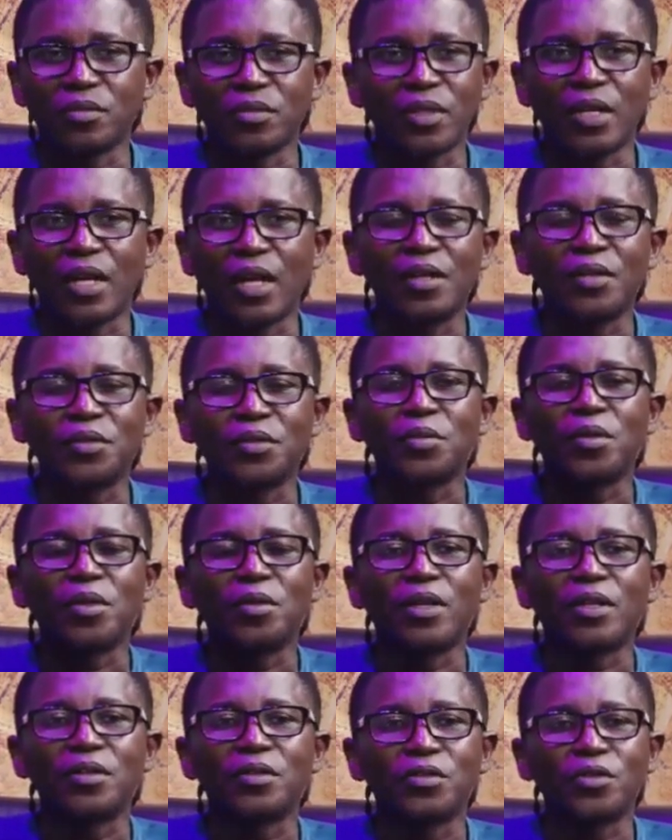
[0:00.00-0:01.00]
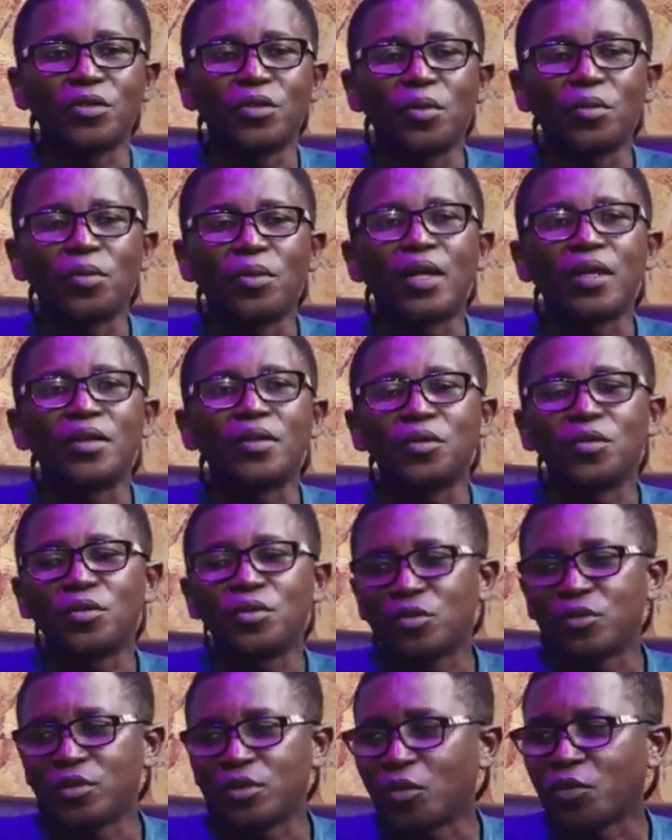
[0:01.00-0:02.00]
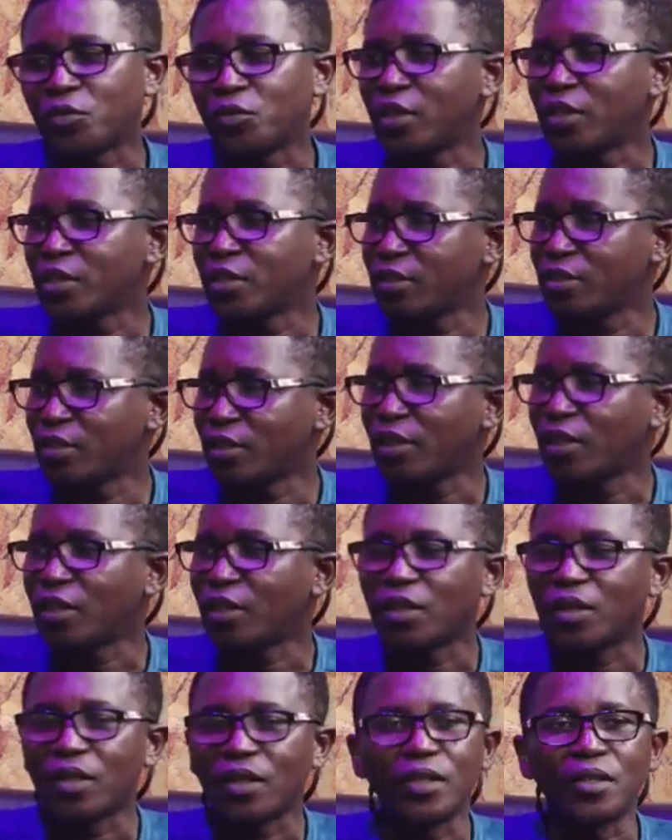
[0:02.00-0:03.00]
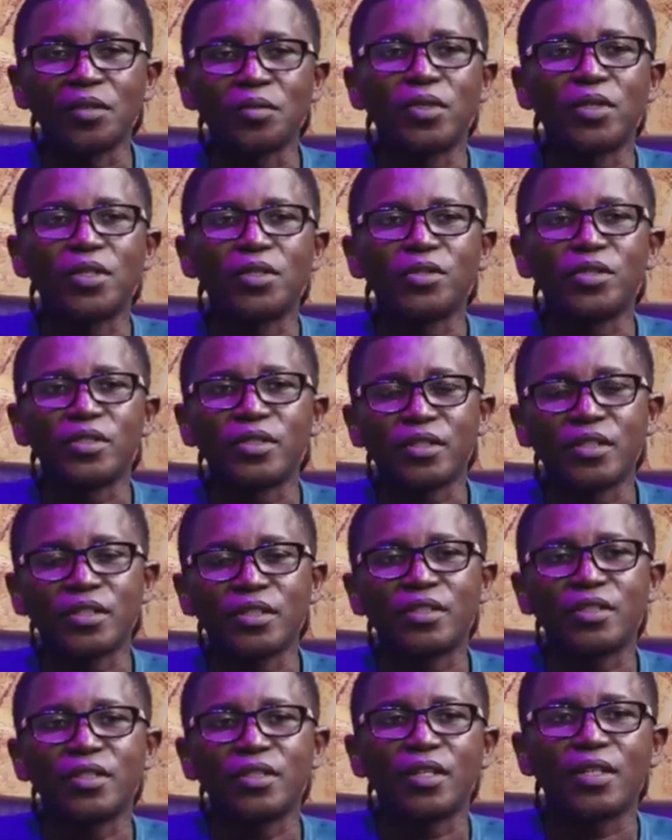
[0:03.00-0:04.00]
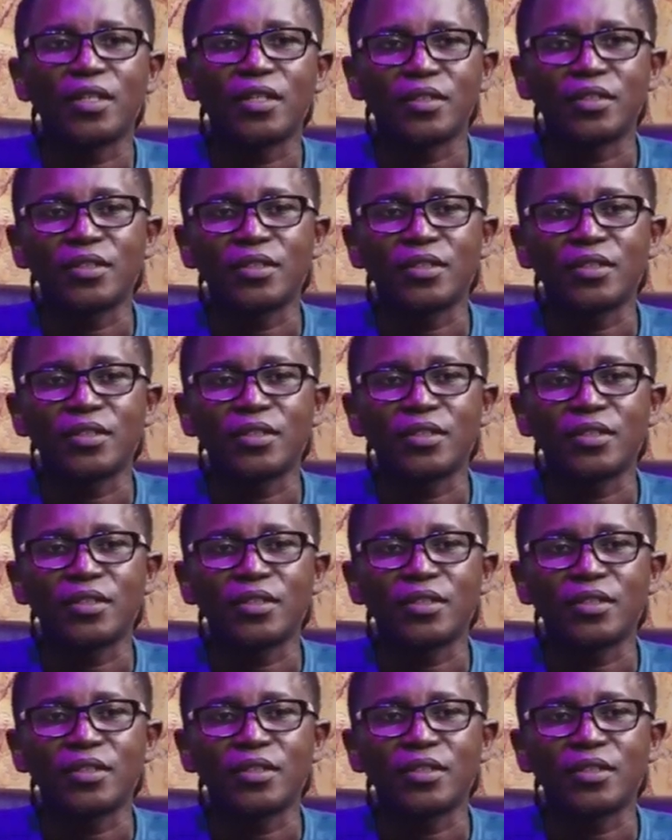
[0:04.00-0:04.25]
Can't remember the figure, but I know your first elementary is 6 years,